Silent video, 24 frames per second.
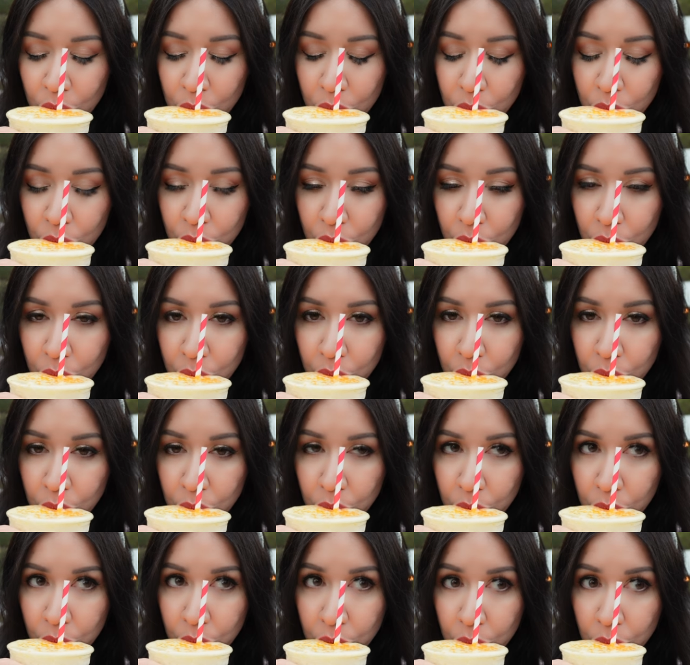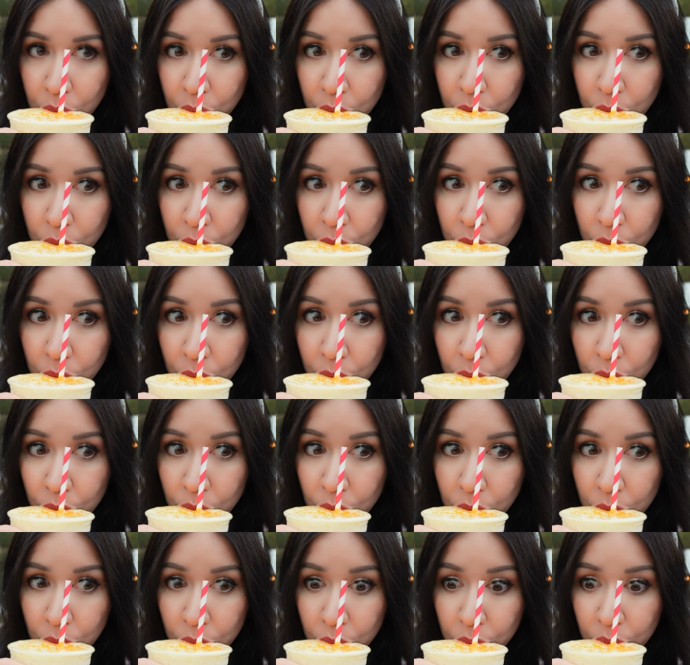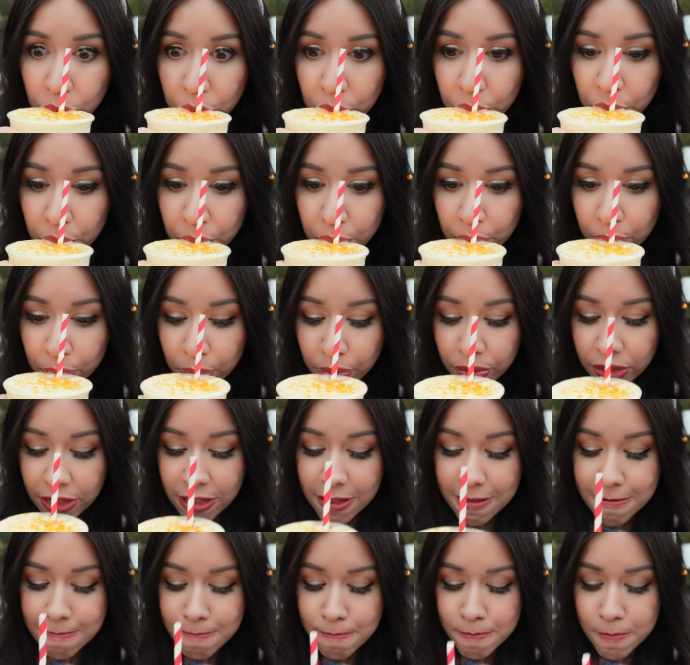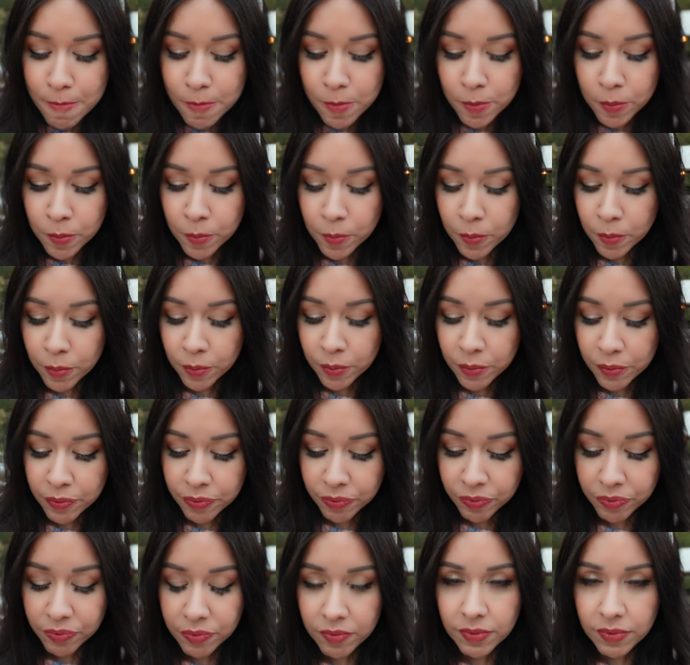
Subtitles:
[no speech]